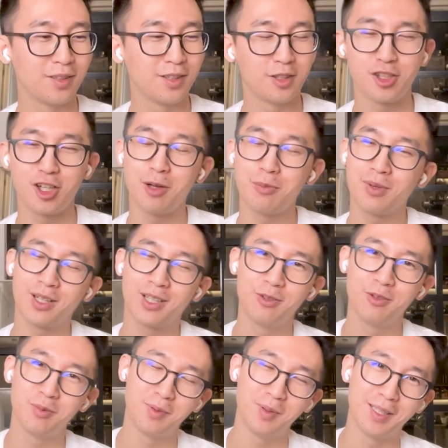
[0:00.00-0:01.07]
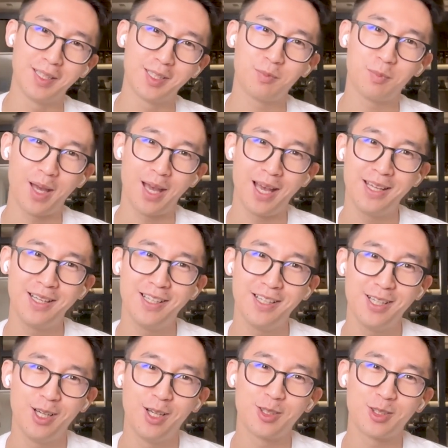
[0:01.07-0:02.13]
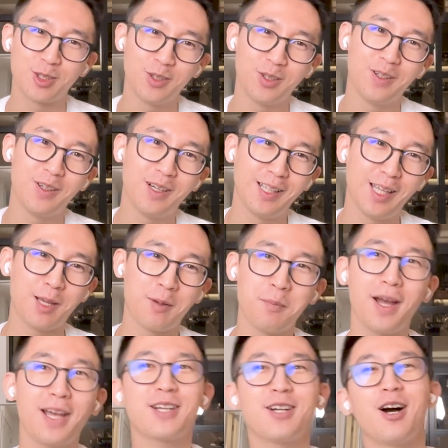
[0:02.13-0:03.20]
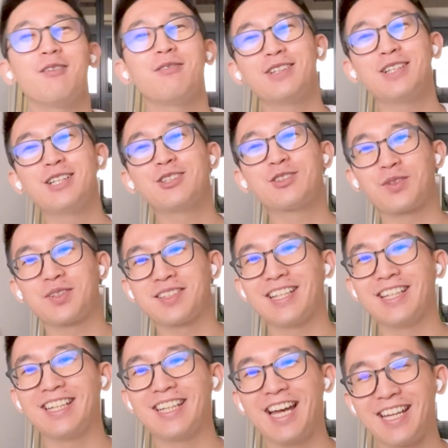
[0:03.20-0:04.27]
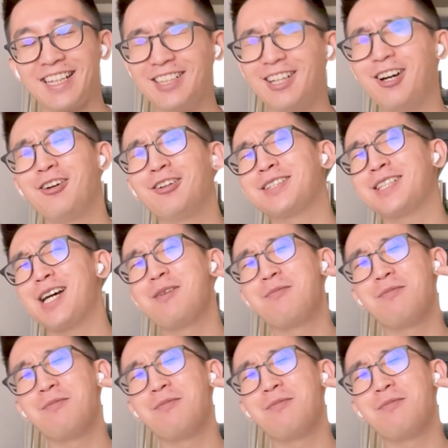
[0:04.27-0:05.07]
job market would be this bad. So like my confidence was like at an all-time